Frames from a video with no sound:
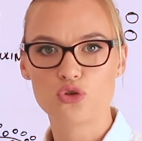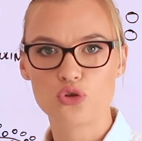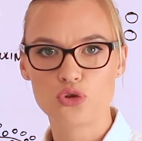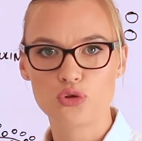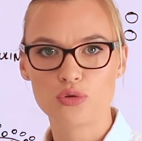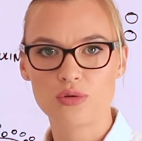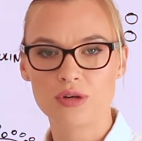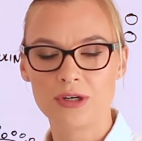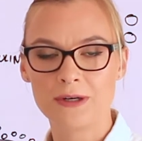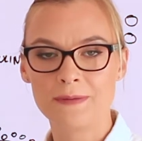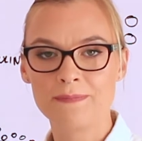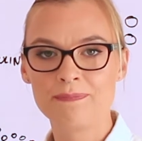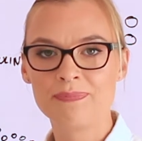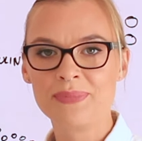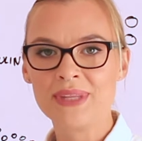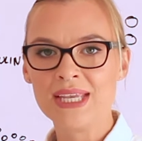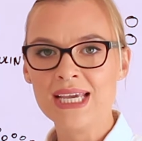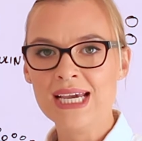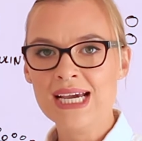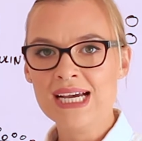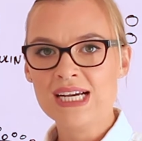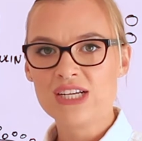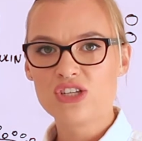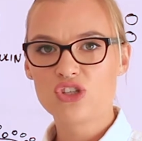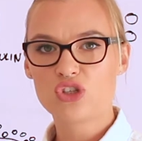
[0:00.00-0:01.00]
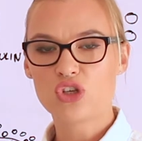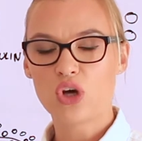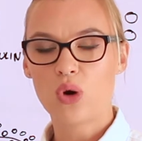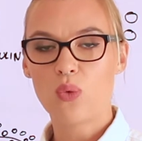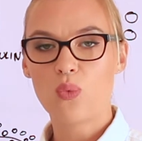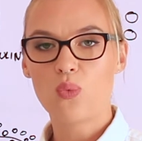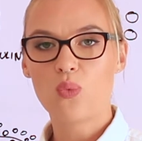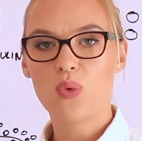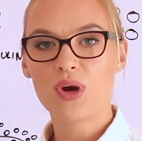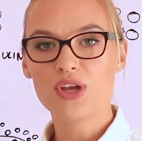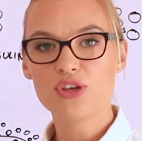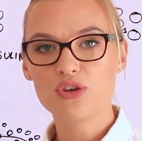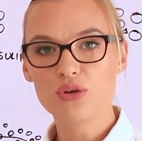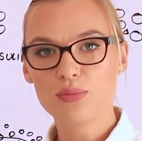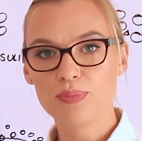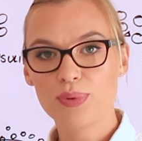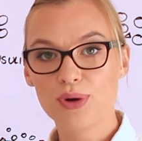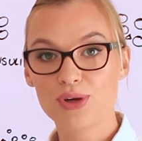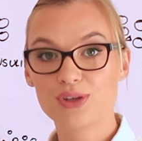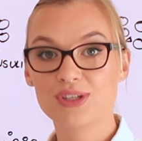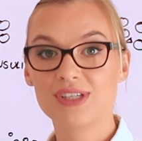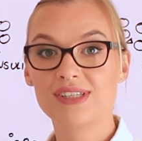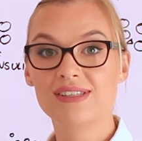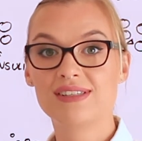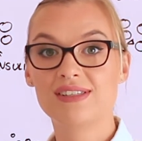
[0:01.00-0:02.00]
sugar. So when your
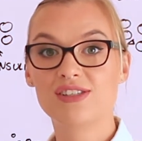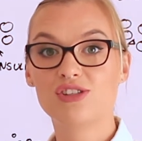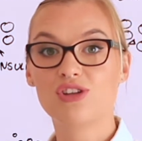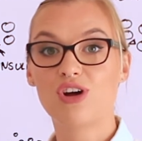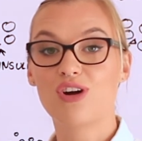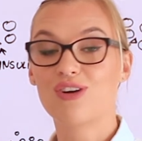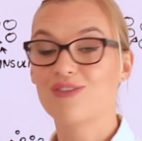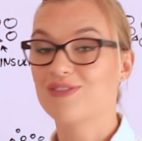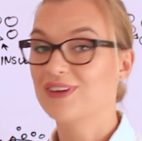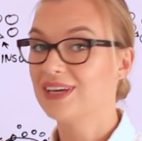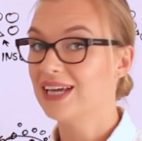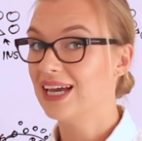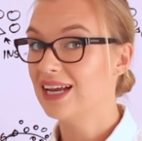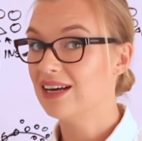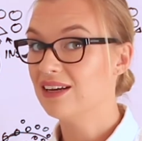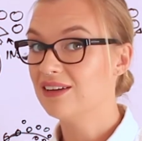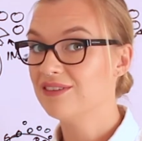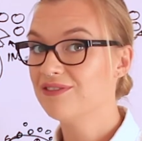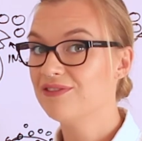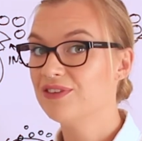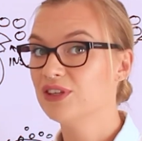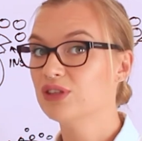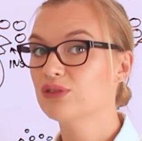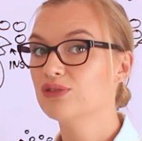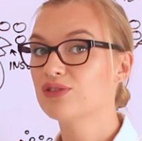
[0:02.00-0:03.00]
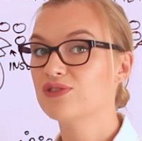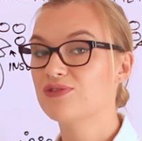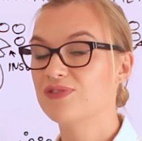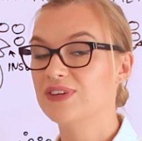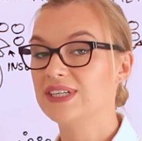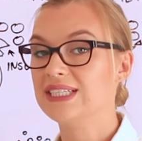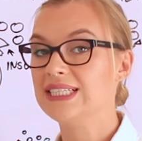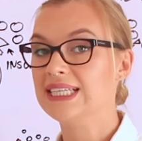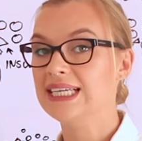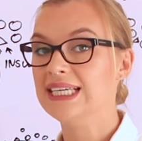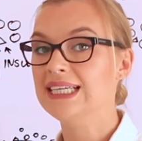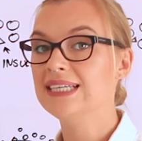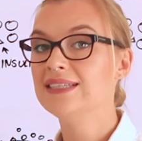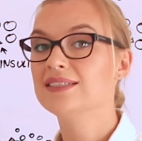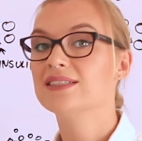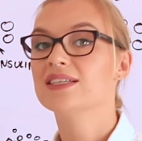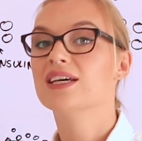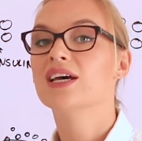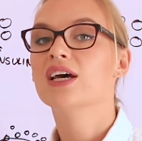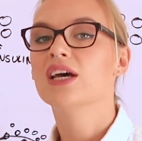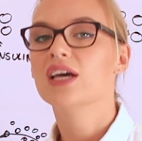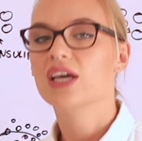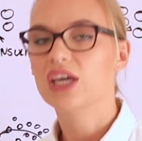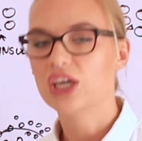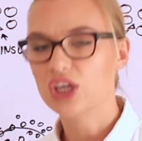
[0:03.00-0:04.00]
body is starving and it feels fatigued,
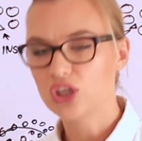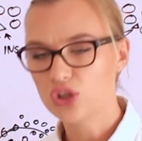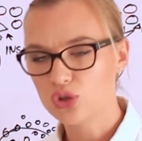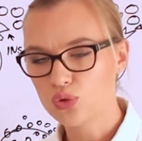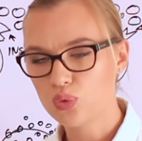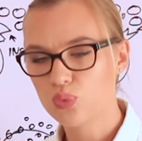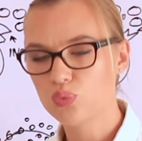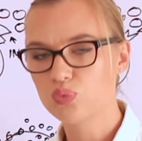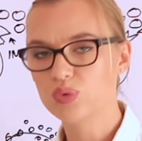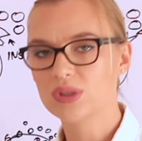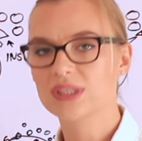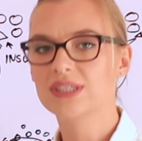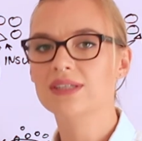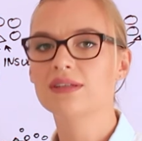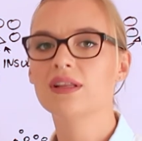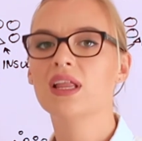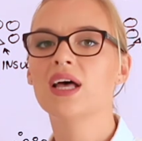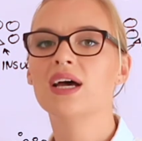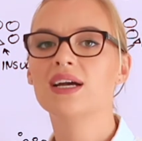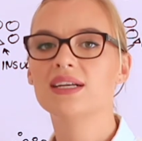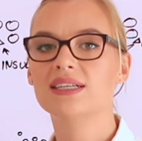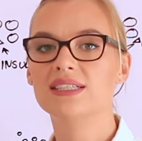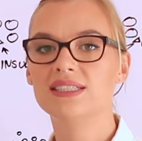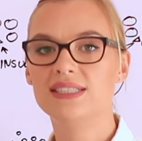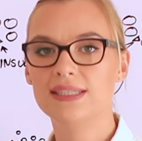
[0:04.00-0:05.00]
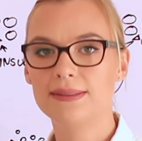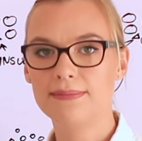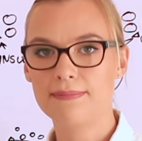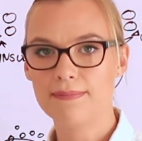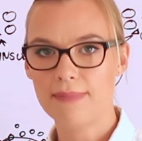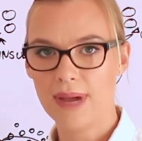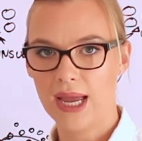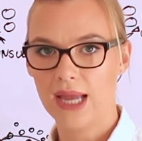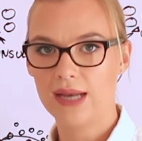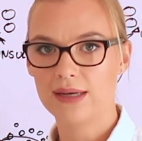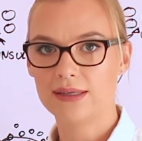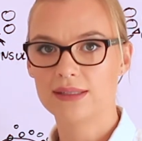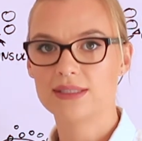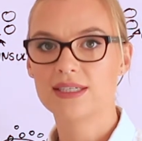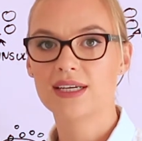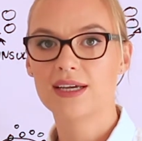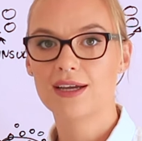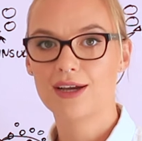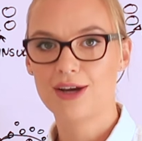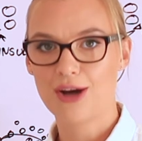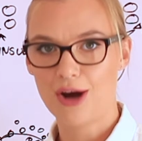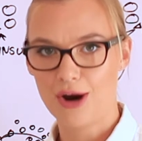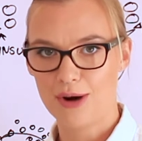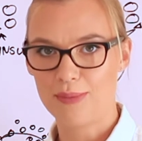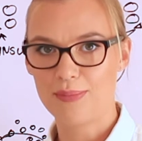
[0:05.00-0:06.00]
it will demand
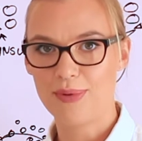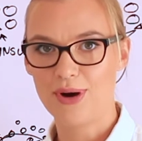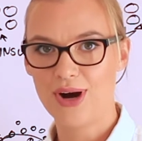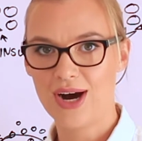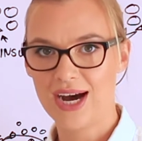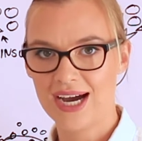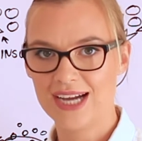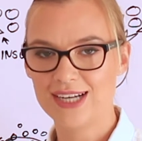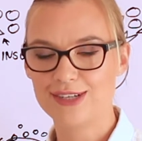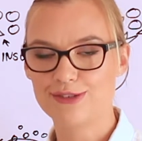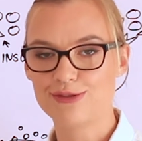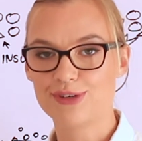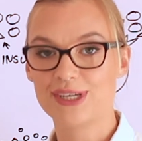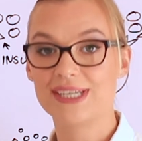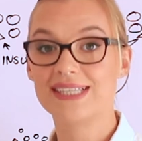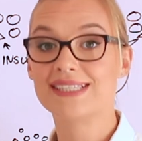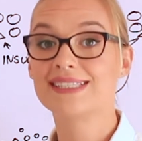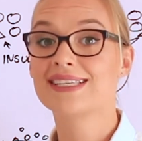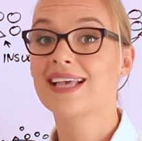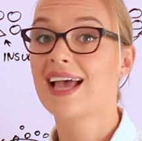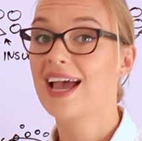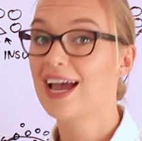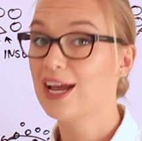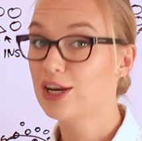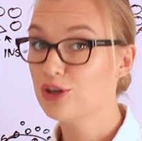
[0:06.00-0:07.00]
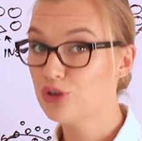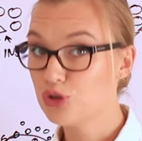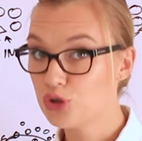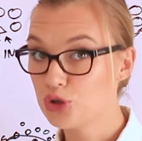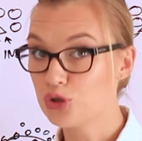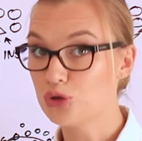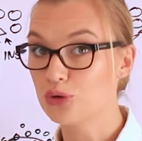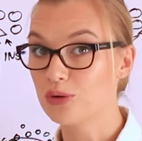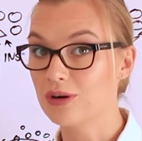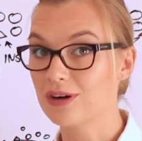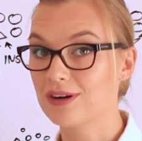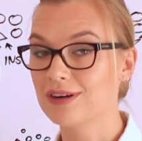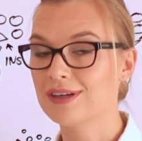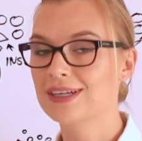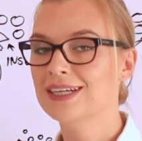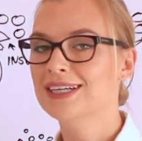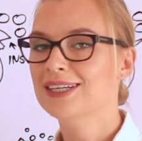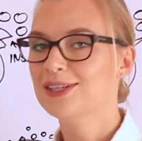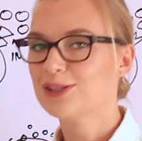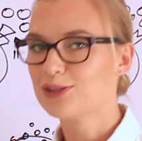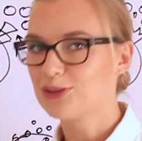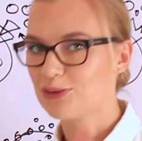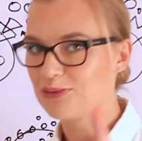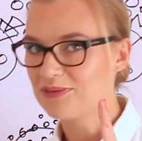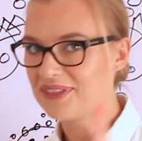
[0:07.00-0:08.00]
carbohydrates and sugar.
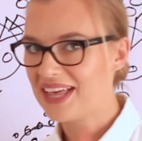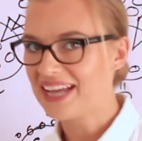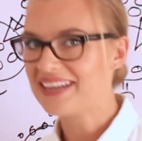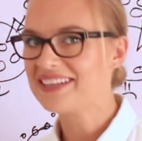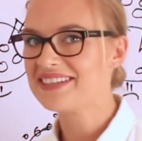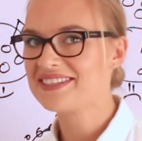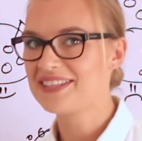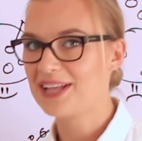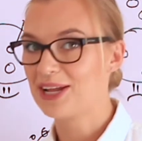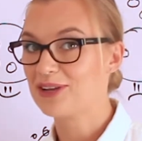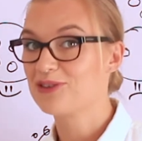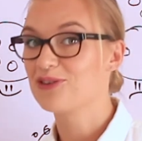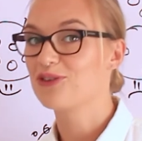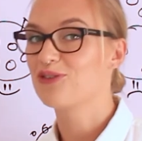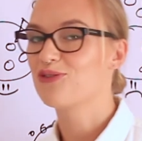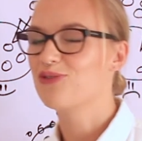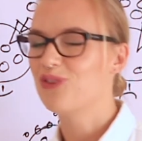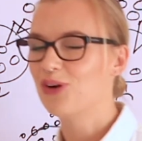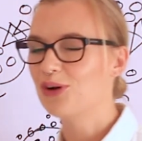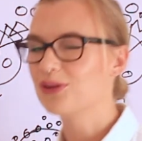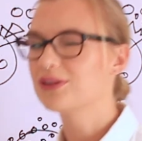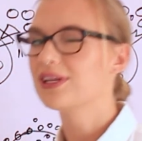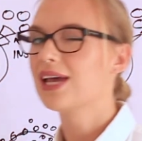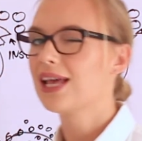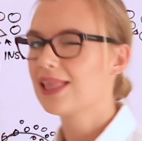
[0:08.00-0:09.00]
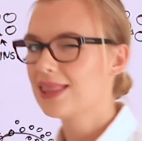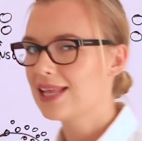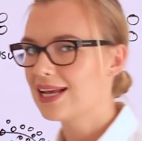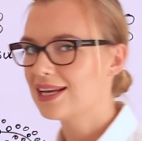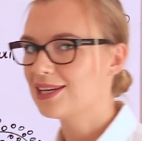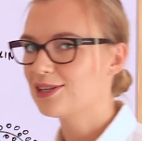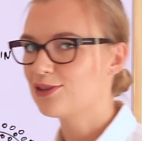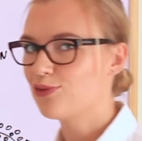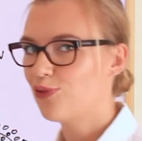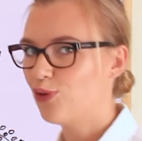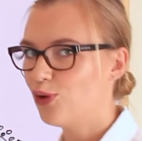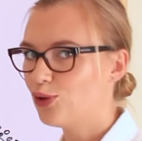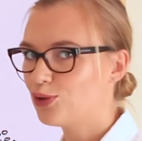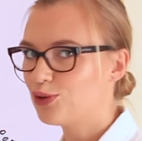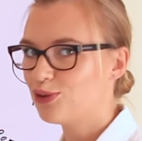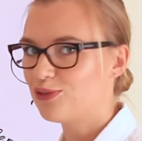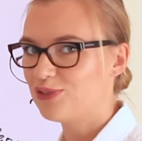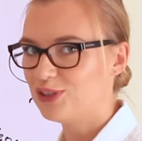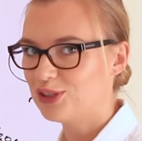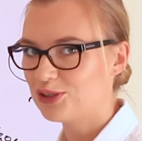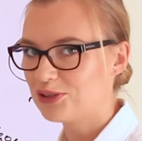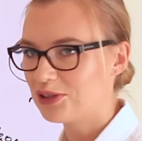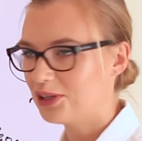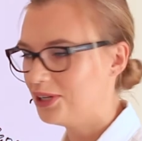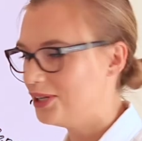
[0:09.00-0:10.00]
So that is not your fault, that is fault of
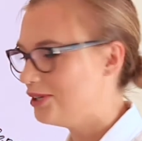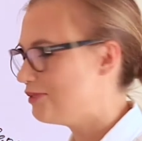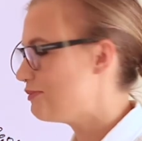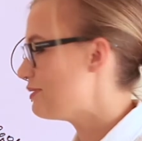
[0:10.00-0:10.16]
insulin